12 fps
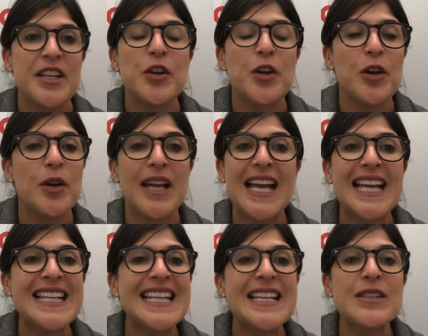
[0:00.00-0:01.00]

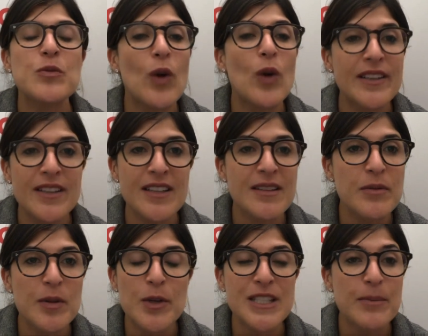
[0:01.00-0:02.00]
it is one of
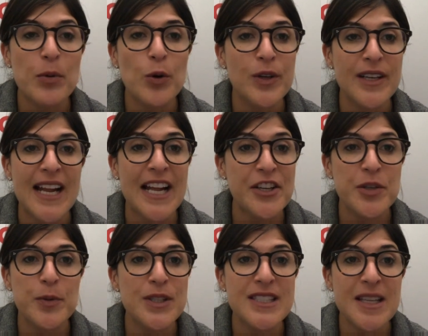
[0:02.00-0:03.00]
the most important
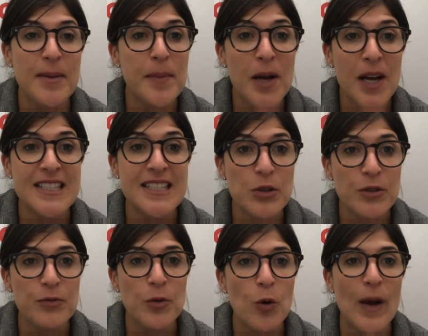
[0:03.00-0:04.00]
attributes that buyers
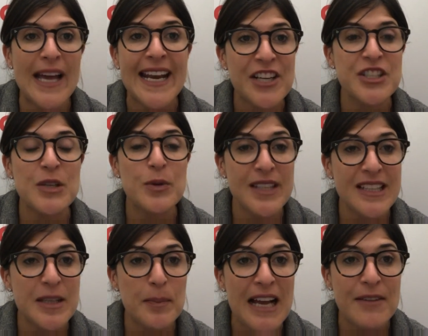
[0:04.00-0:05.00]
look for. And actually within
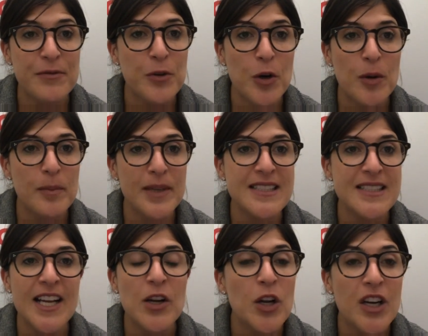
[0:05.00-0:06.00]
the platform, it's
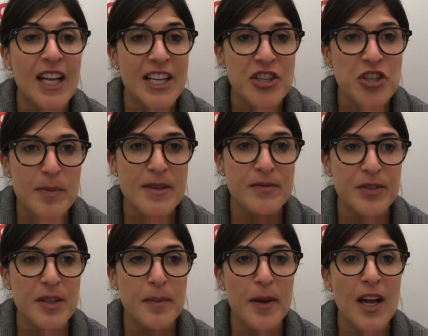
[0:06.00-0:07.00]
like online shopping for
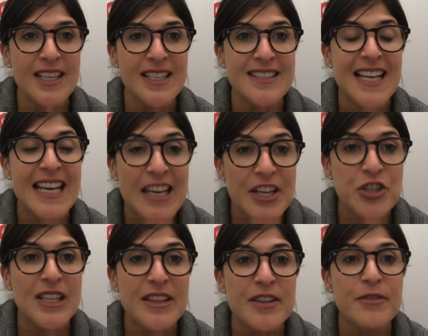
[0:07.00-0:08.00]
the buyers. They
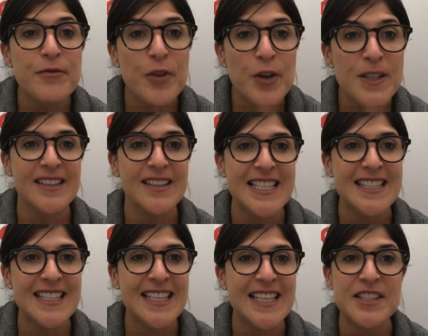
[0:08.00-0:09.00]
literally, the first thing they
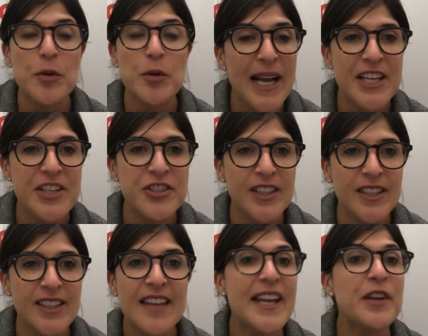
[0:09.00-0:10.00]
see is your packaging.
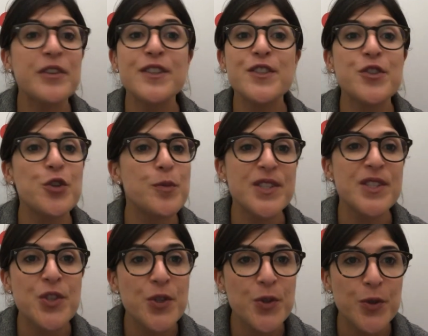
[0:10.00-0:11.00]
They're
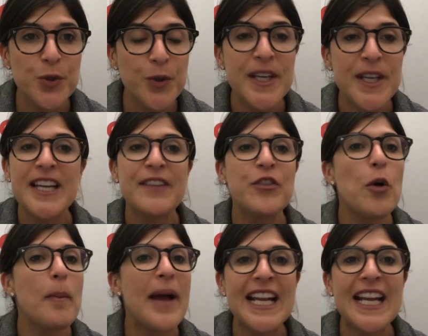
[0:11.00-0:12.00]
consumers too.
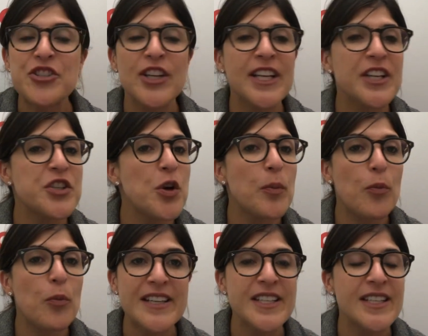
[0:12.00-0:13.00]
Your packaging and your
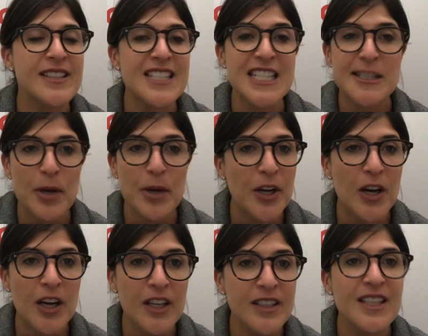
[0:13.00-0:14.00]
branding is spot
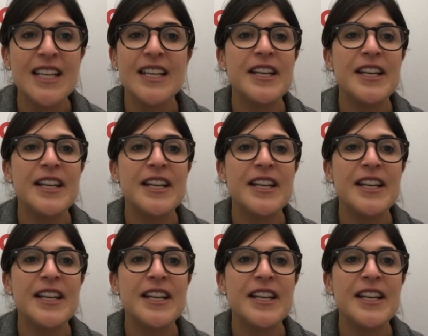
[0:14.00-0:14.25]
on.